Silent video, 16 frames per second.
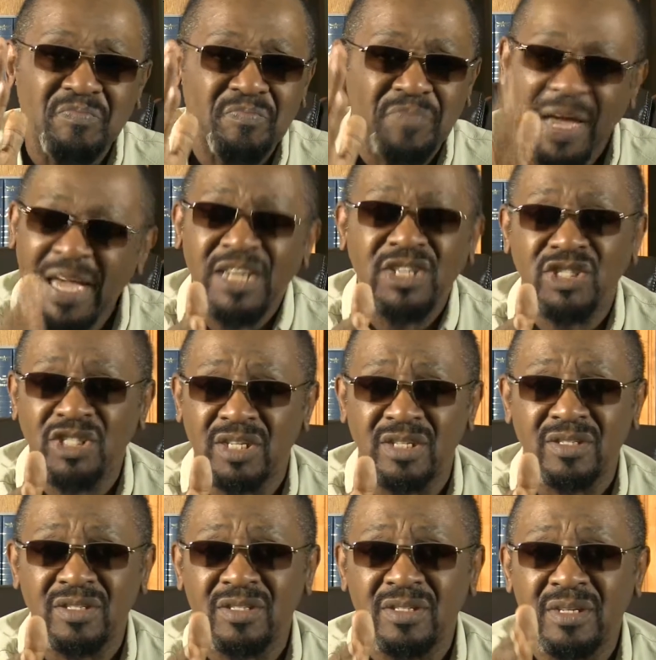
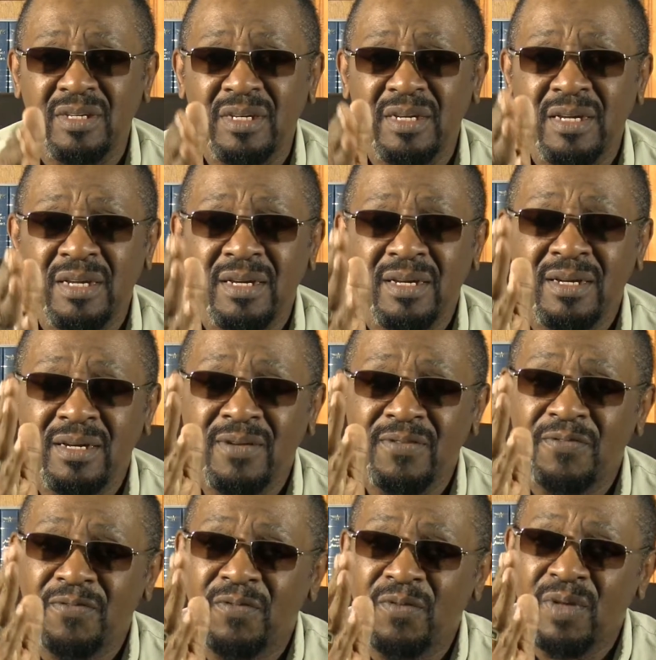patience
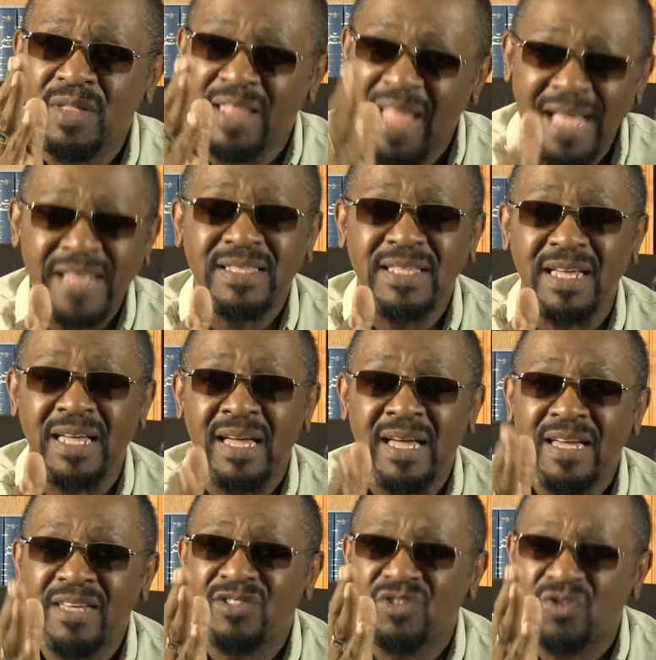for lightly,
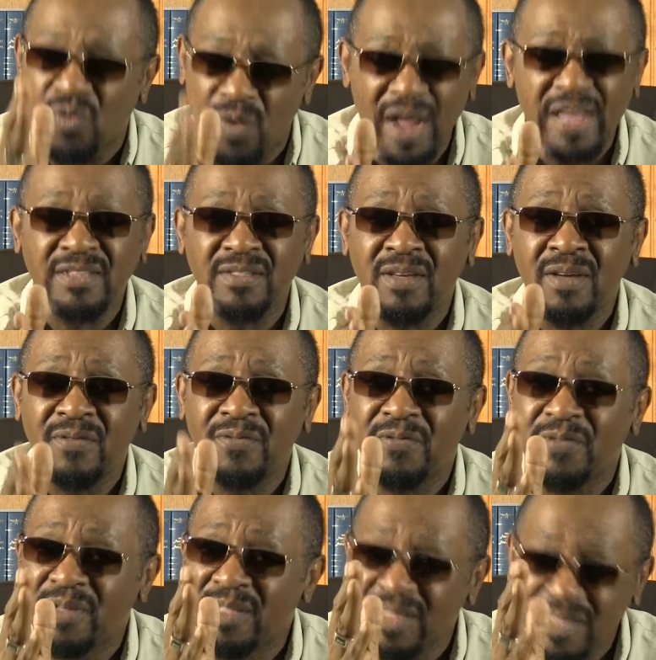his grace
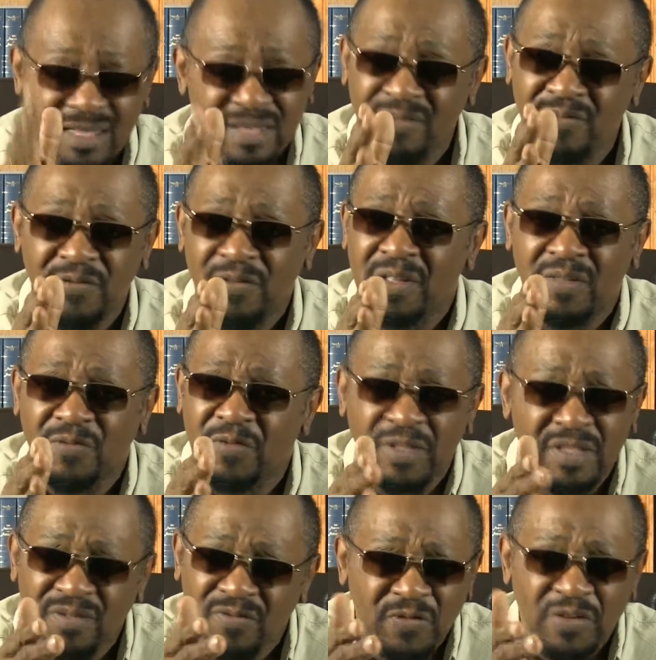for, for,
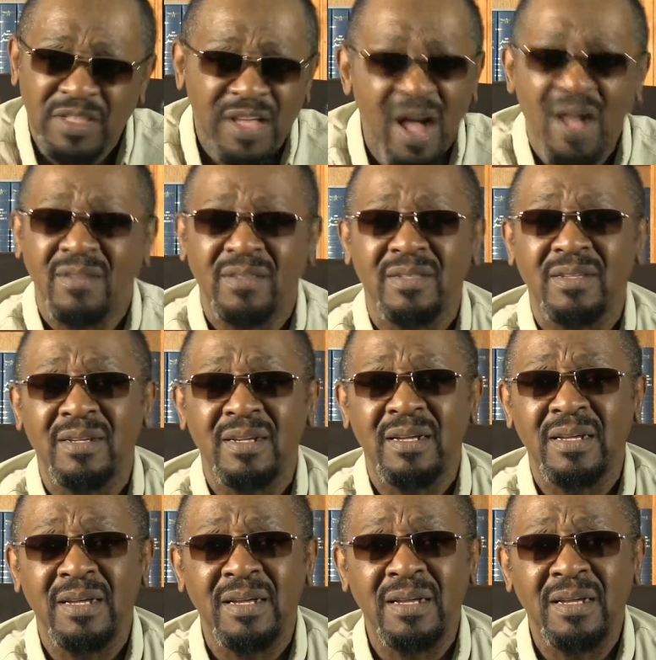for, for, no,
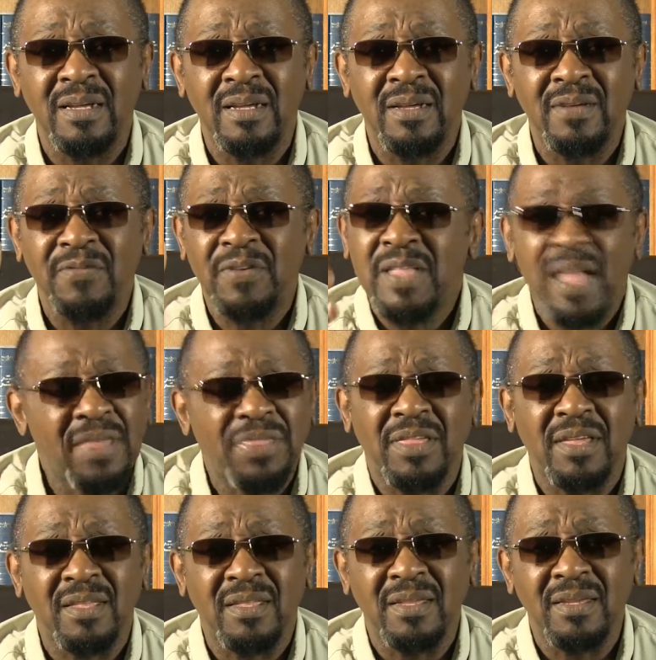for
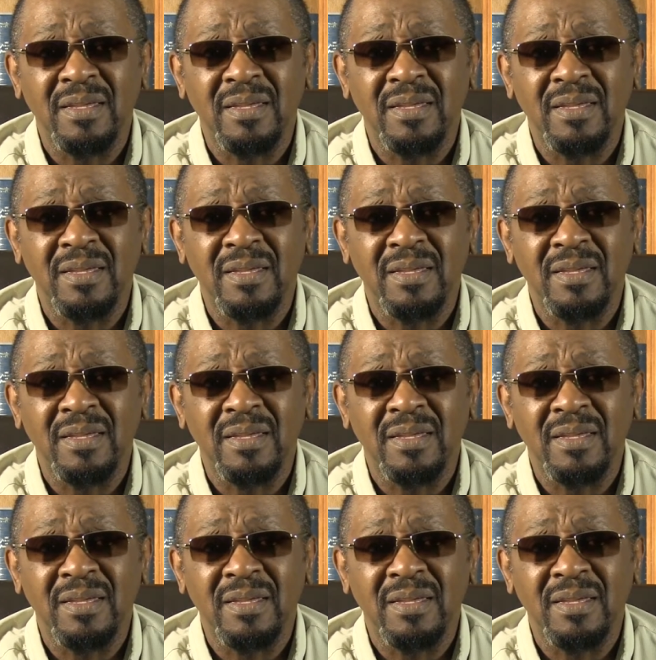nothing.